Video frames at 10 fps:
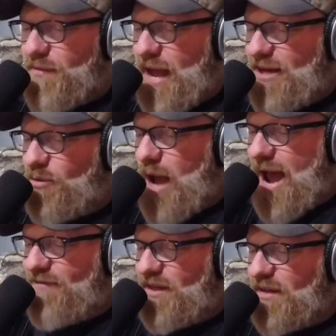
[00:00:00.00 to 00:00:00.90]
They had
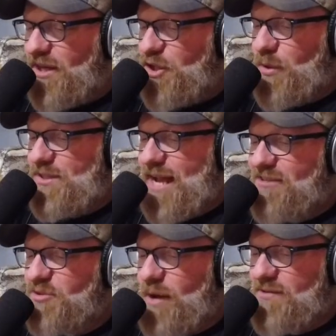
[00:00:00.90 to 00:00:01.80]
arrived at Glenn Dewey's
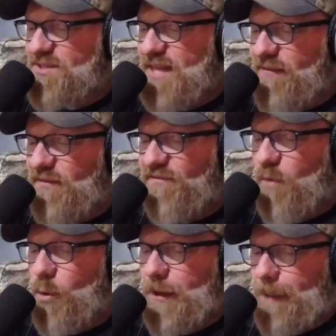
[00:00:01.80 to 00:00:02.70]
house around
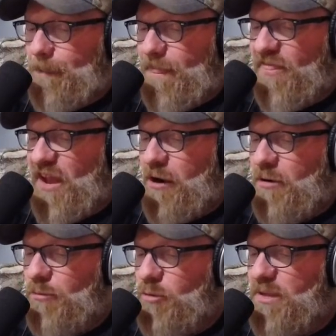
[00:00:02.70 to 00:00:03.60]
7:40. There,
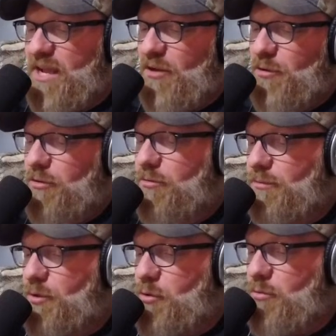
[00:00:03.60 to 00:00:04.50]
Ruby held her
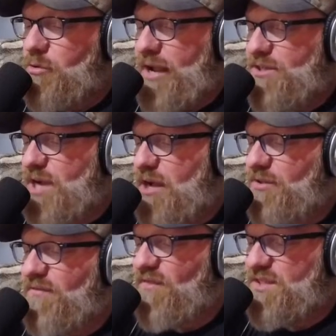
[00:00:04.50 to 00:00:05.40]
new
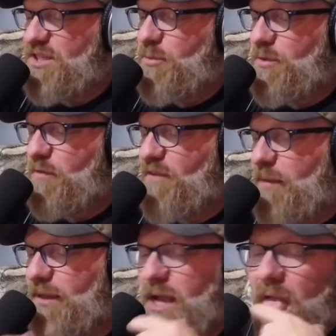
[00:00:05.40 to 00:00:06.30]
grandchild and visited with her
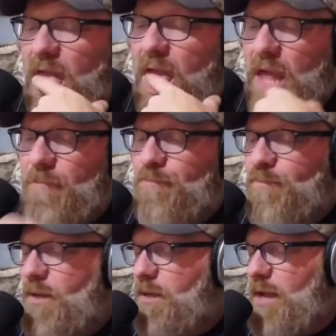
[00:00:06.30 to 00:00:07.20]
family,
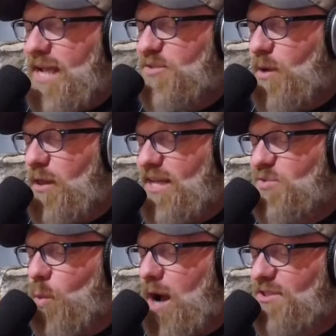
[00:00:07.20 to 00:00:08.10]
as well as
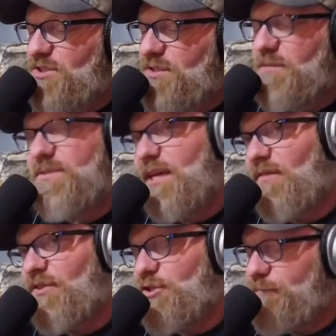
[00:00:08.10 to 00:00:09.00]
watched some
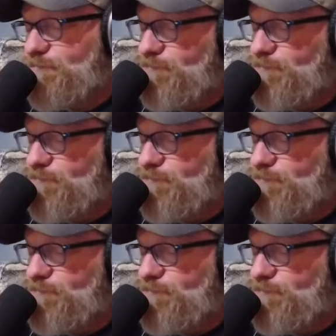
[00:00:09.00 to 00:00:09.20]
television.